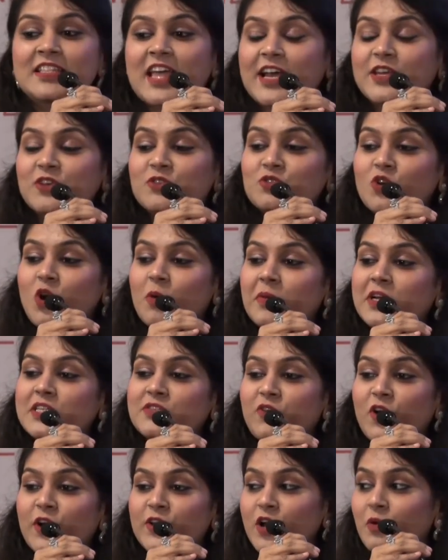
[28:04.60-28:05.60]
Thank you so much
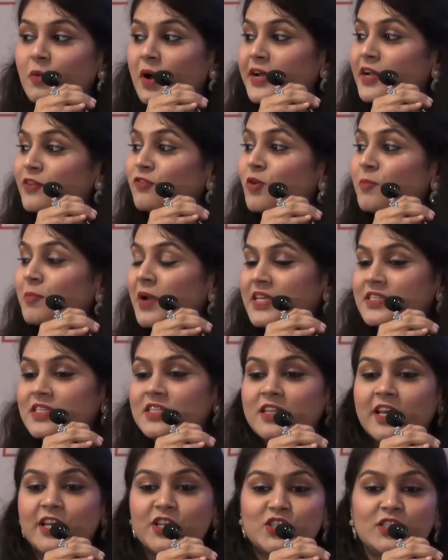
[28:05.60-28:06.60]
for your wonderful
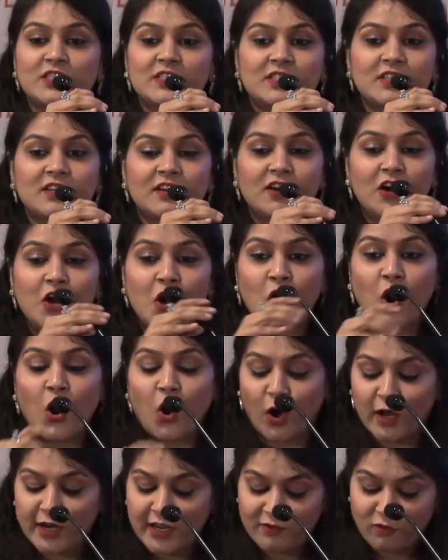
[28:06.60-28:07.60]
presentation, sir,
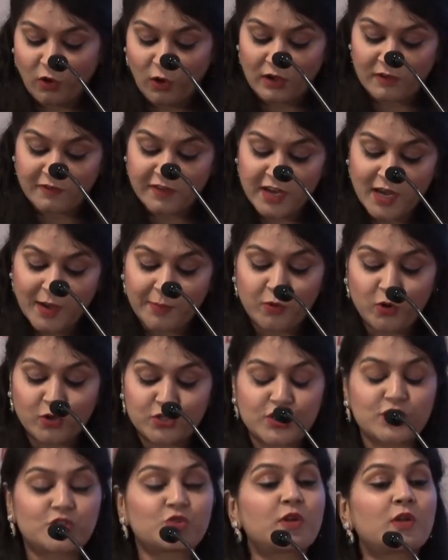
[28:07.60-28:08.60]
on evolving
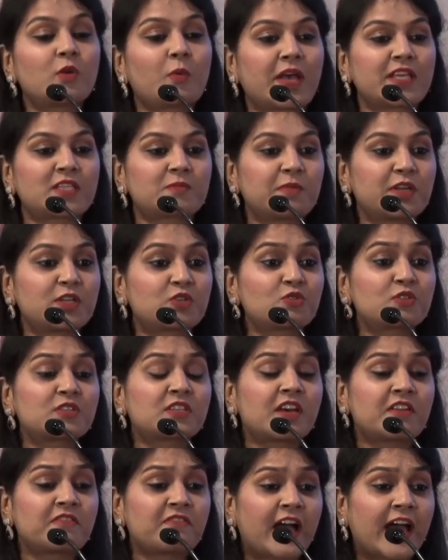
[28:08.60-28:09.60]
approaches to investment to
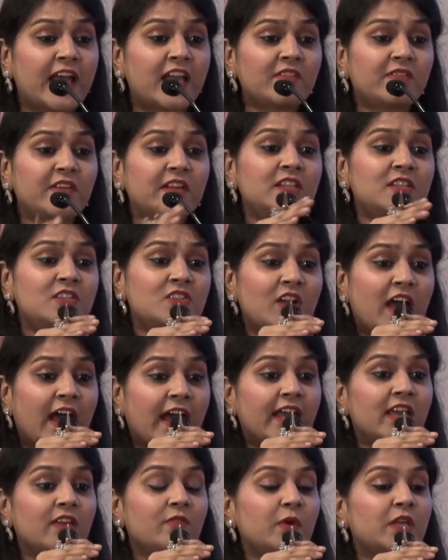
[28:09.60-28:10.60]
survive and
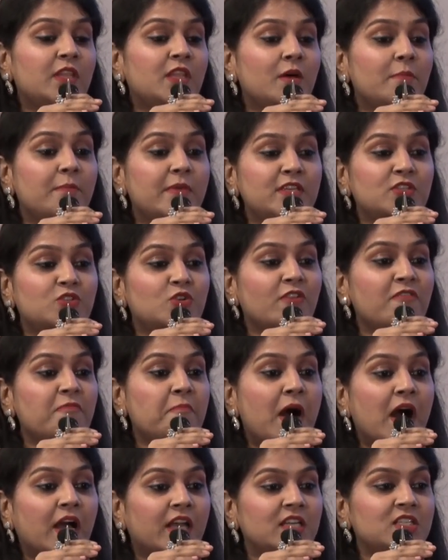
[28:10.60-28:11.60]
thrive in the midst of
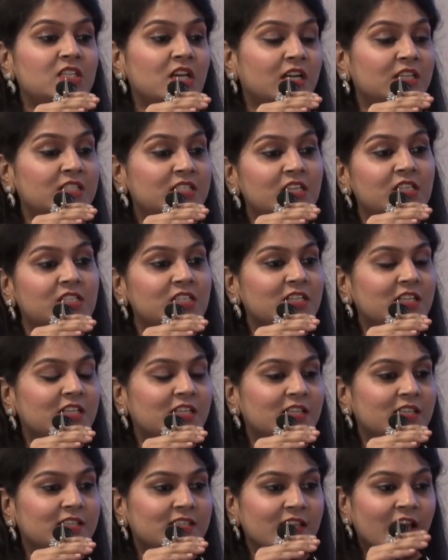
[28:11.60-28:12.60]
market
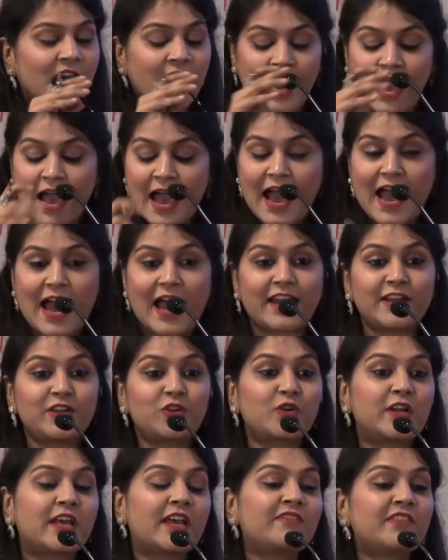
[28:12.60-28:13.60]
uncertainties. And
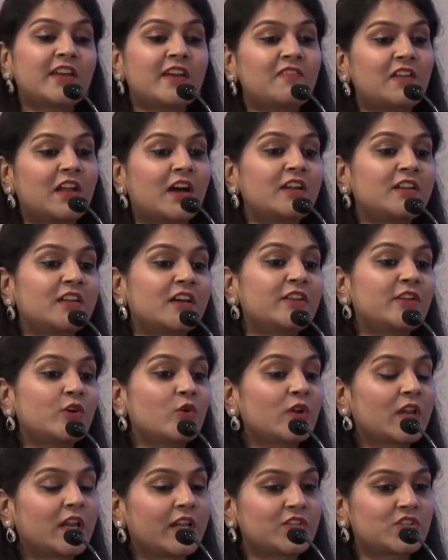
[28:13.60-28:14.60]
today we have learned a new
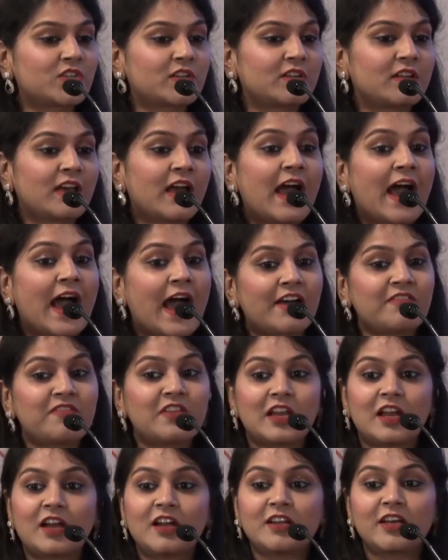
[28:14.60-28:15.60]
religion. Have
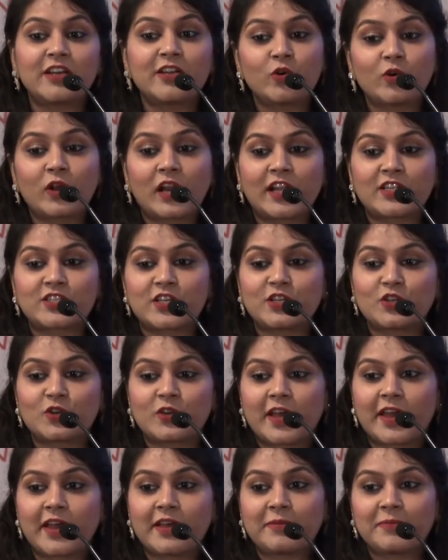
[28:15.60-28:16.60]
we learned a new religion
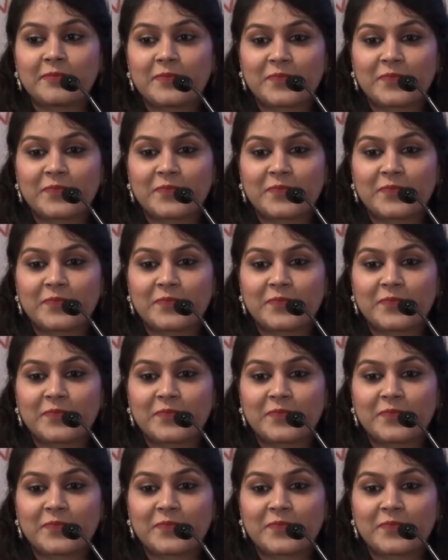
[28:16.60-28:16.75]
today?